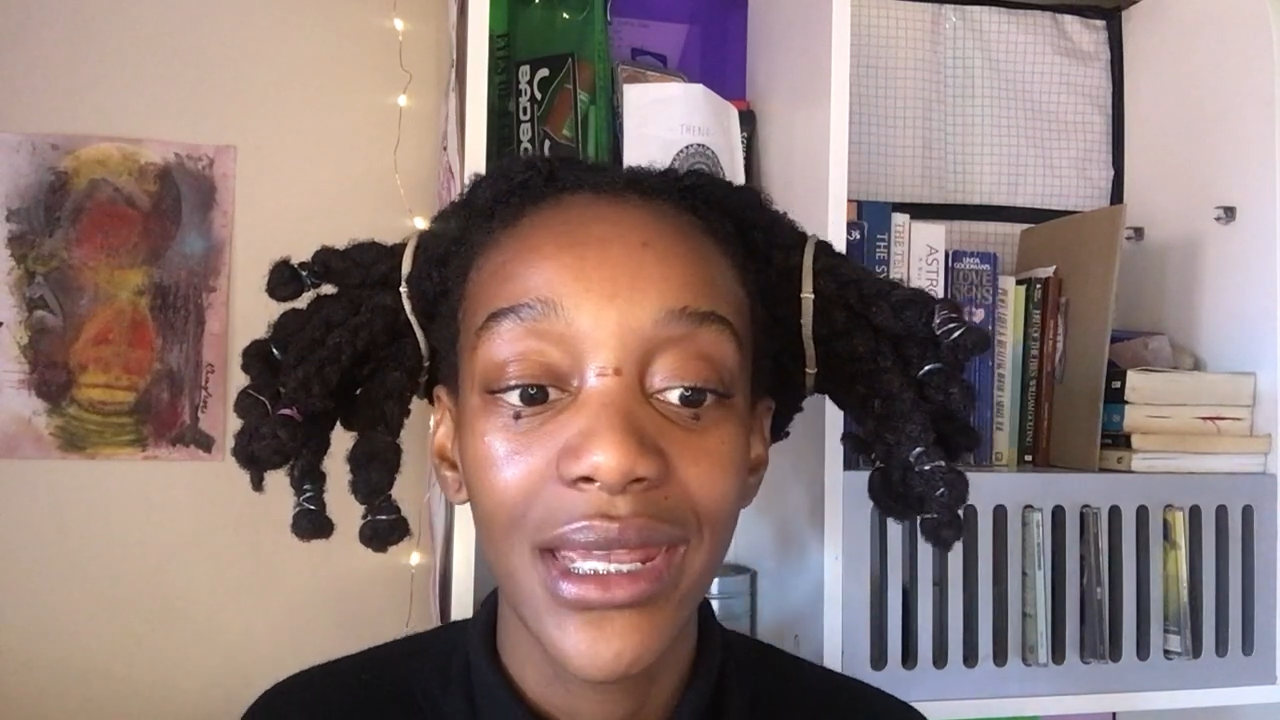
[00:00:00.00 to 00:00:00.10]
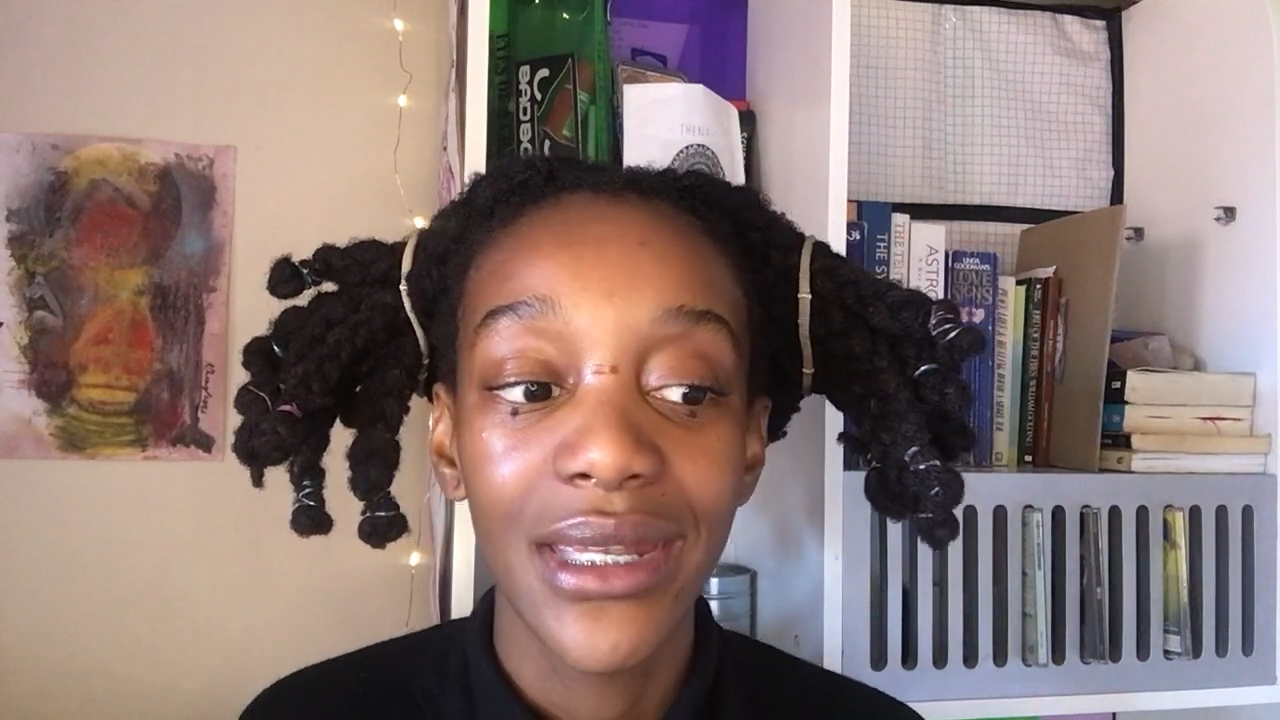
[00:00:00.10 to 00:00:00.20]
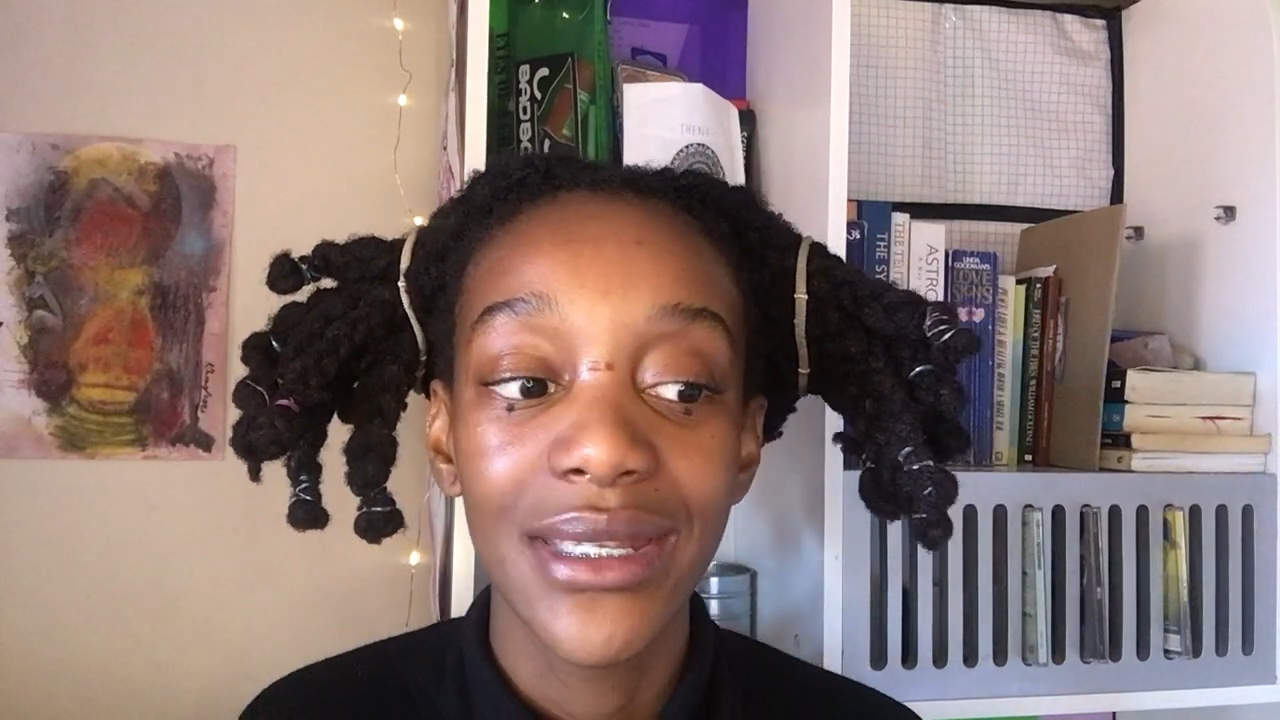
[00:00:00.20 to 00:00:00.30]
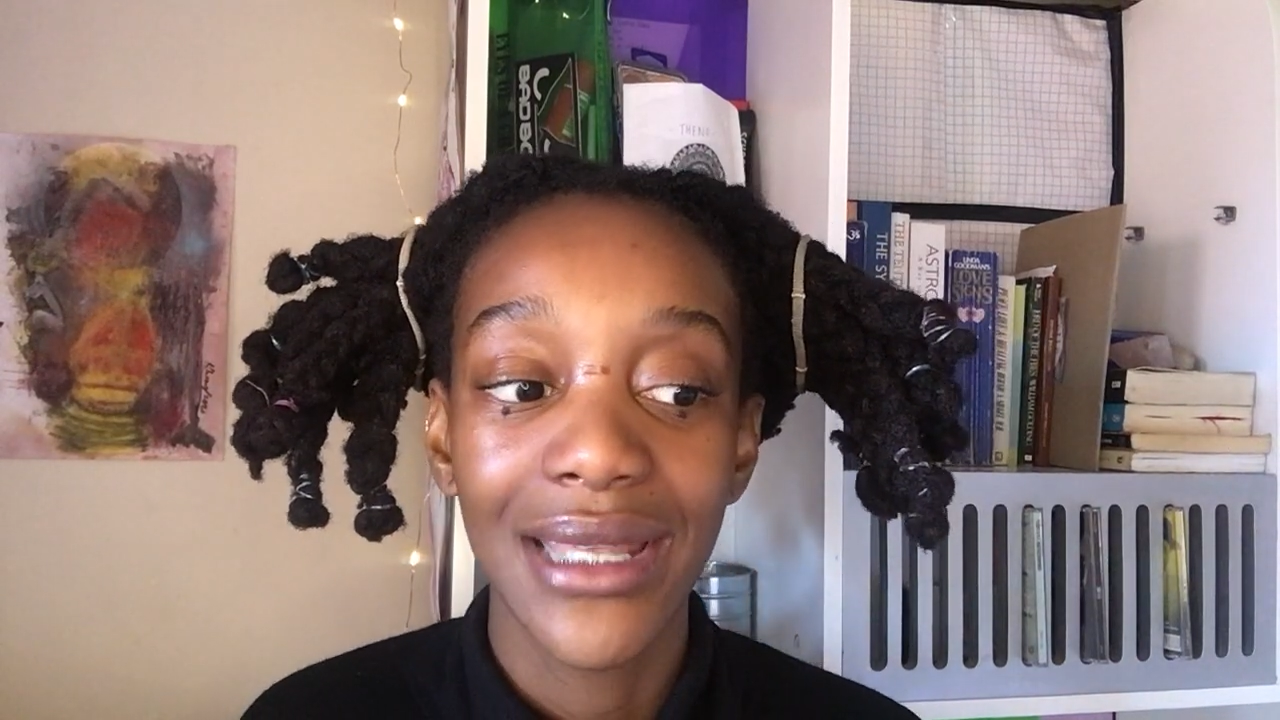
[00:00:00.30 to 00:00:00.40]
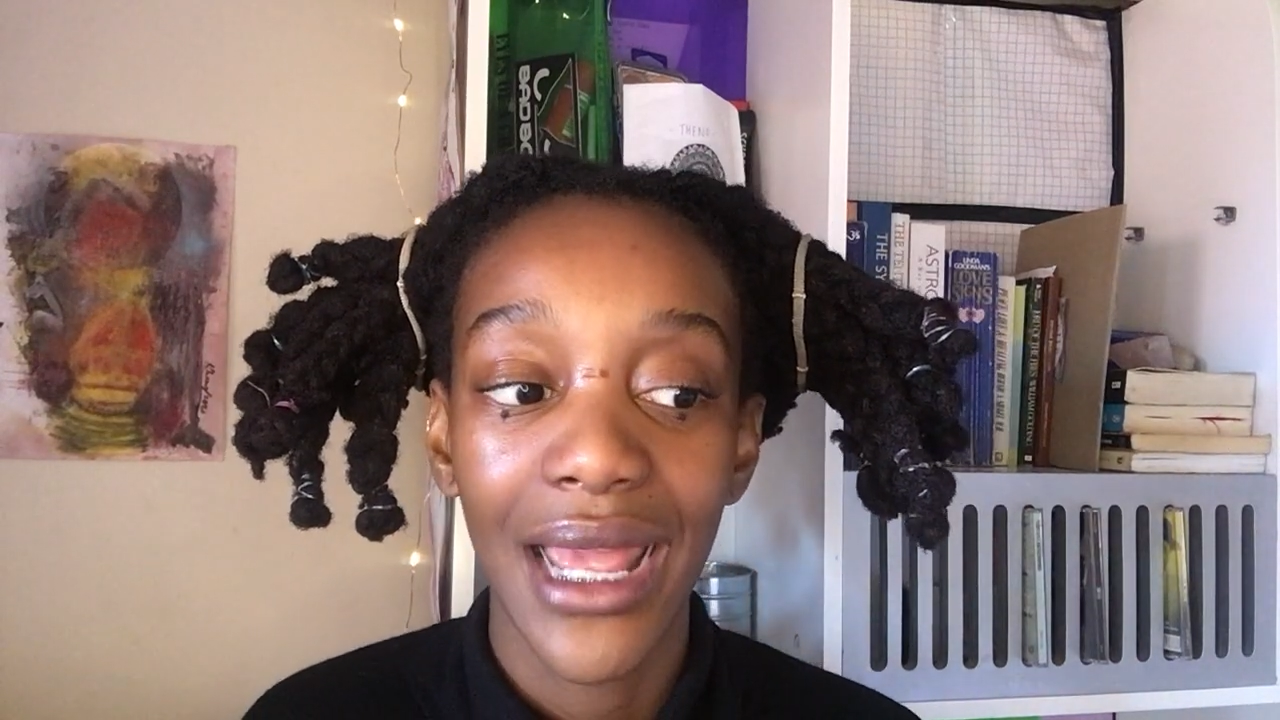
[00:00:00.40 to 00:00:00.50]

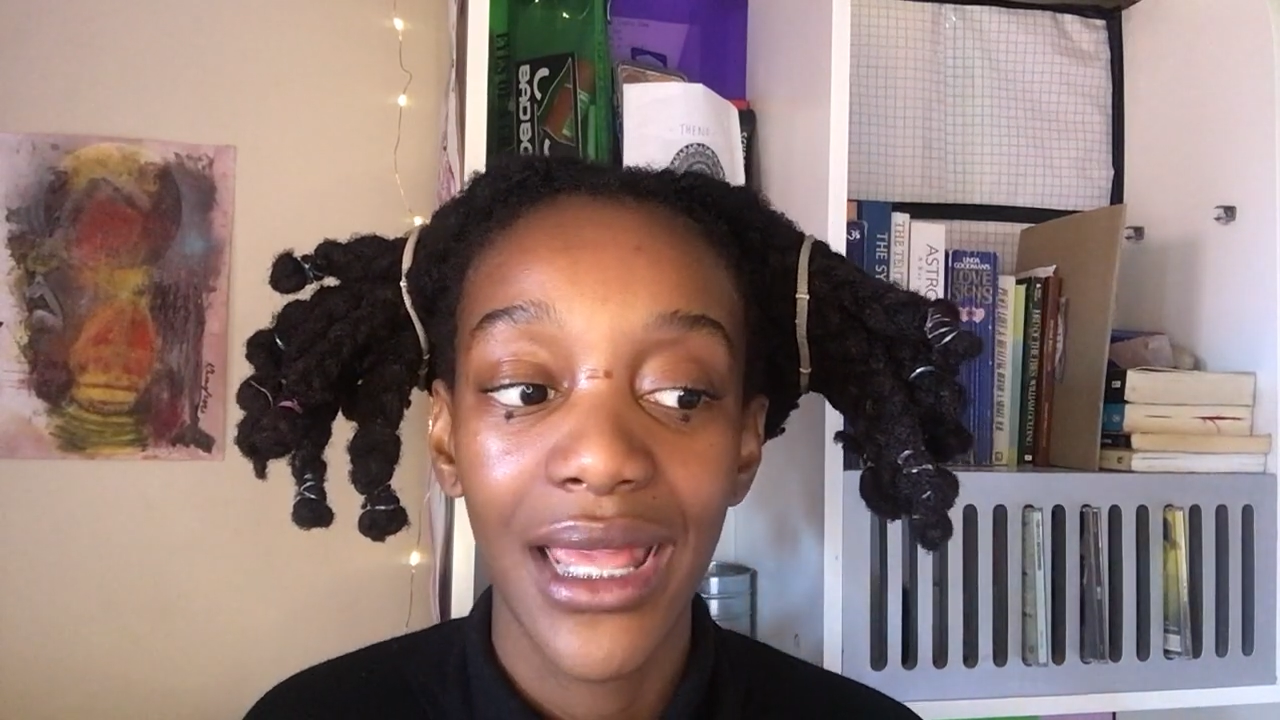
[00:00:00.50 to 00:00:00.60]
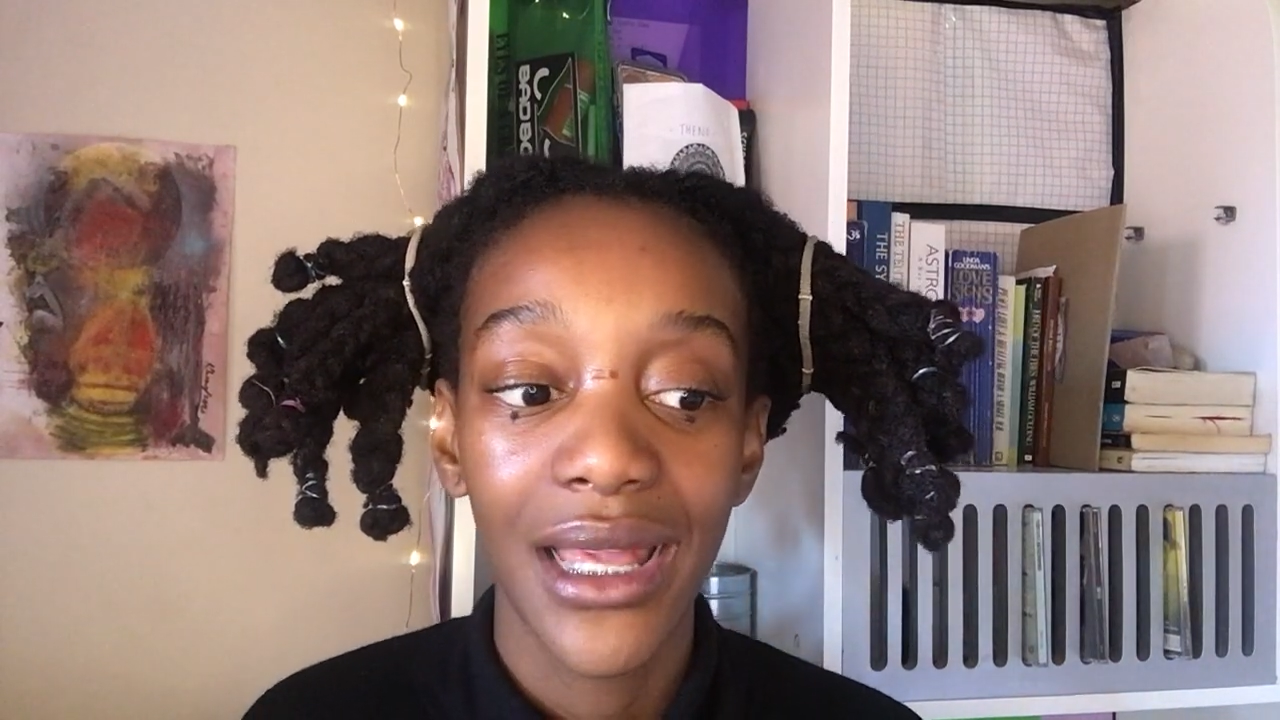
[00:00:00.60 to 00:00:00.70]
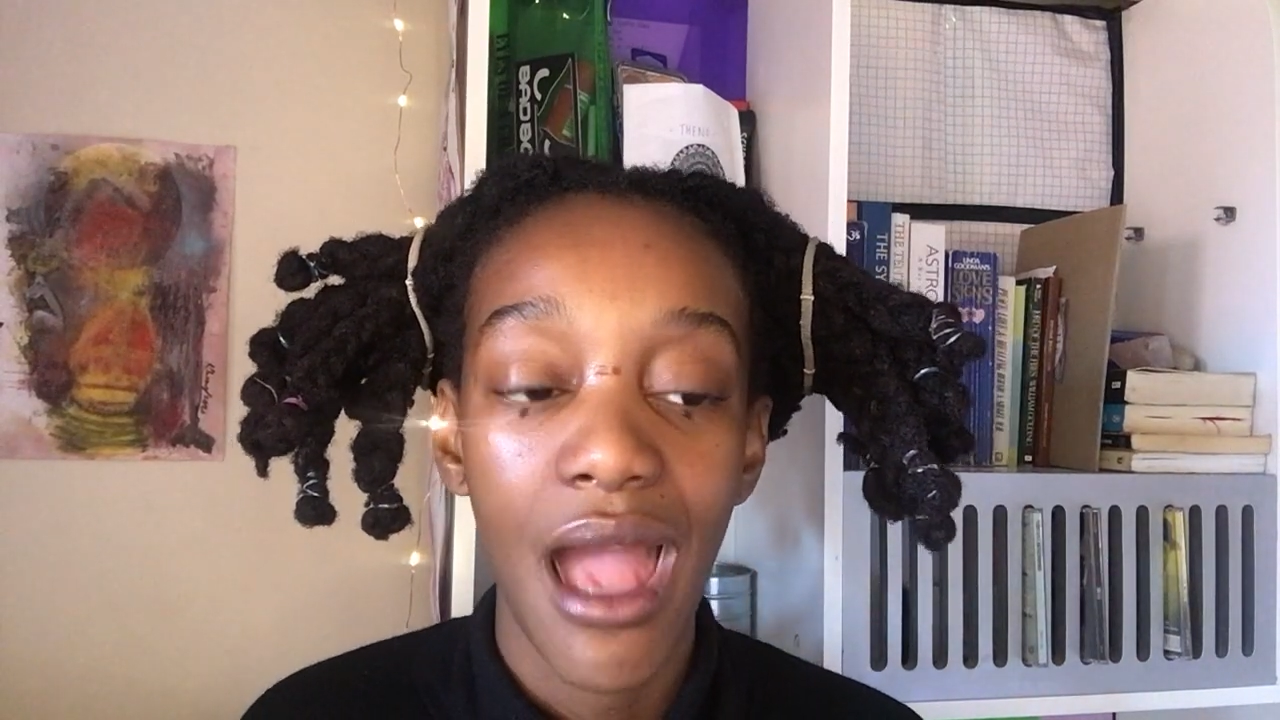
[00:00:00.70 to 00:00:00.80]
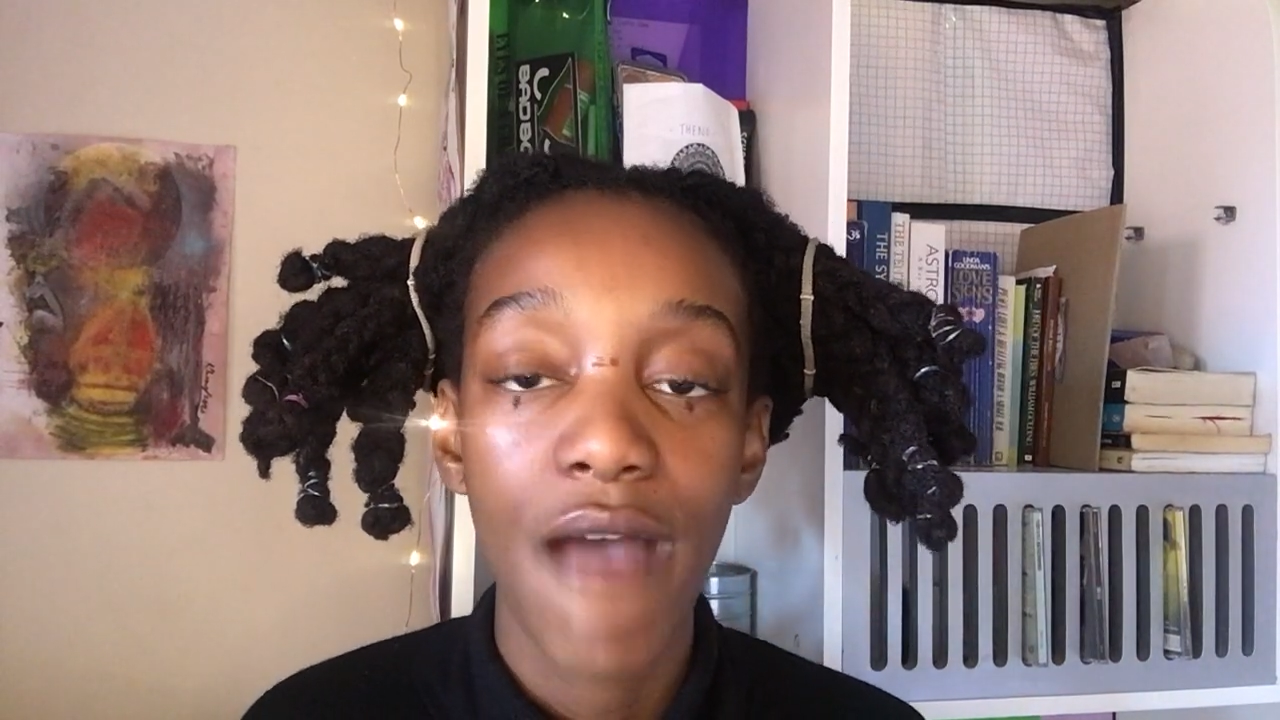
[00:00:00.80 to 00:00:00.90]
is like